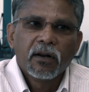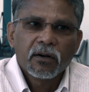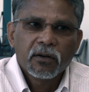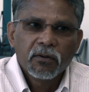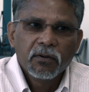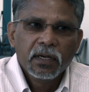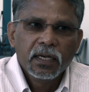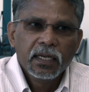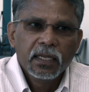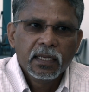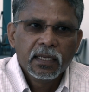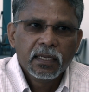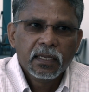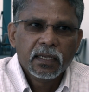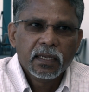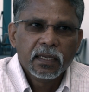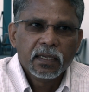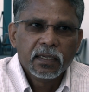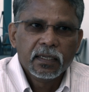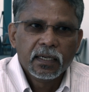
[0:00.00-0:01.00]
not
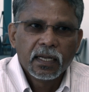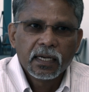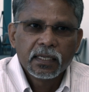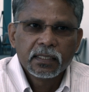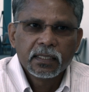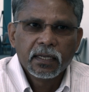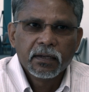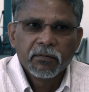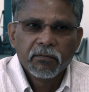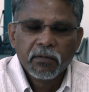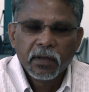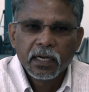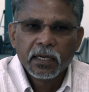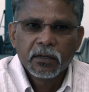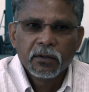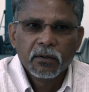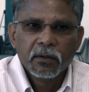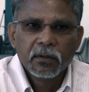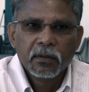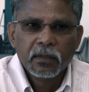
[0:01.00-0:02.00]
only does a very
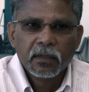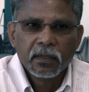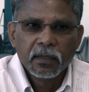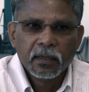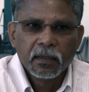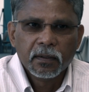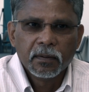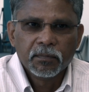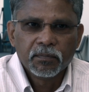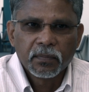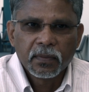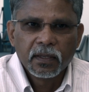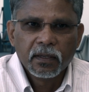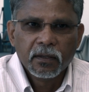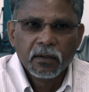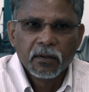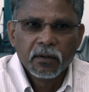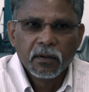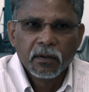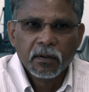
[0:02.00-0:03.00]
good
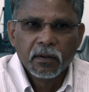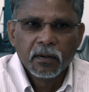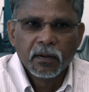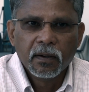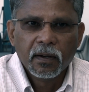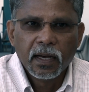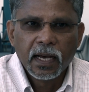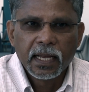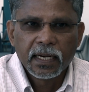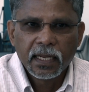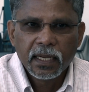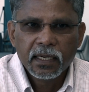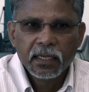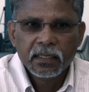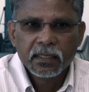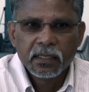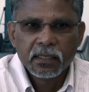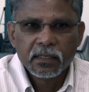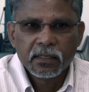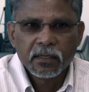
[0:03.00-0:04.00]

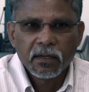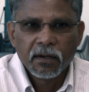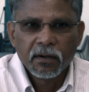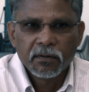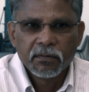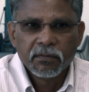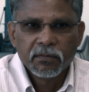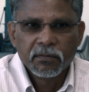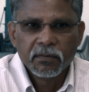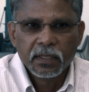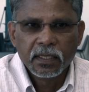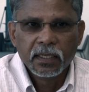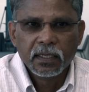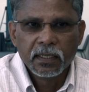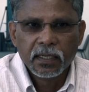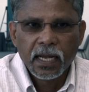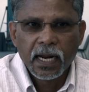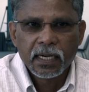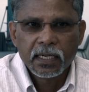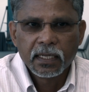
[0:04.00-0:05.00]
analysis of the
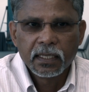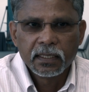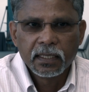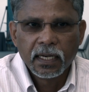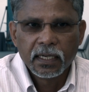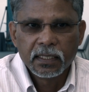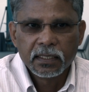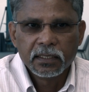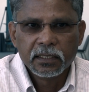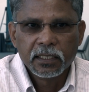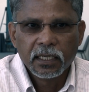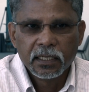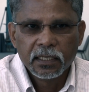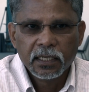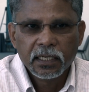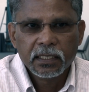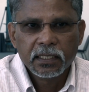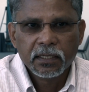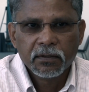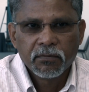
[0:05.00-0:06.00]
data that is
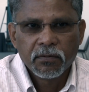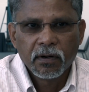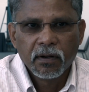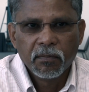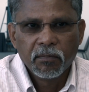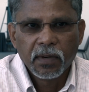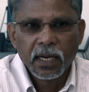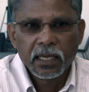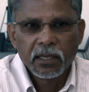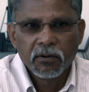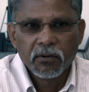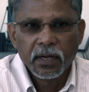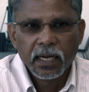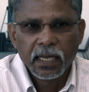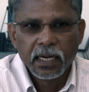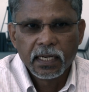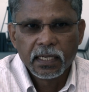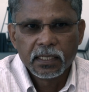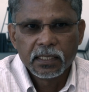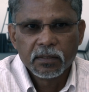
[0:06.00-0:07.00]
generated from
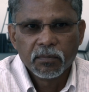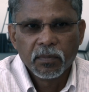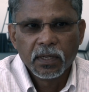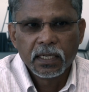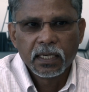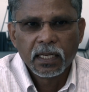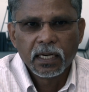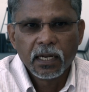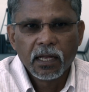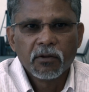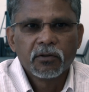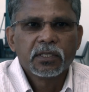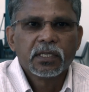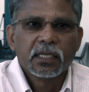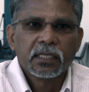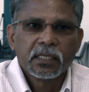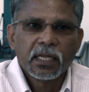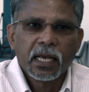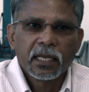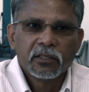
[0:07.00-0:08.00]
microarrays, but allows
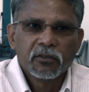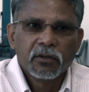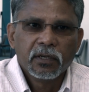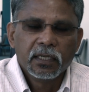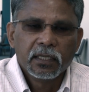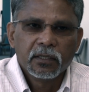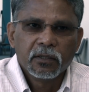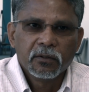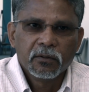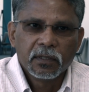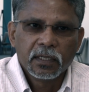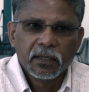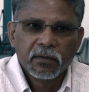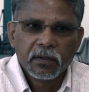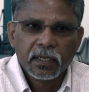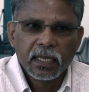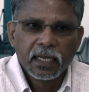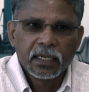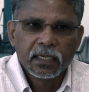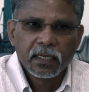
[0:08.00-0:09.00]
us actually to
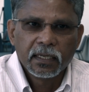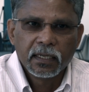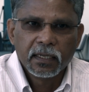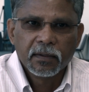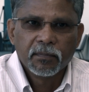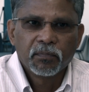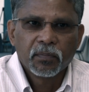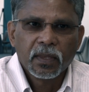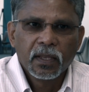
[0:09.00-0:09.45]
get a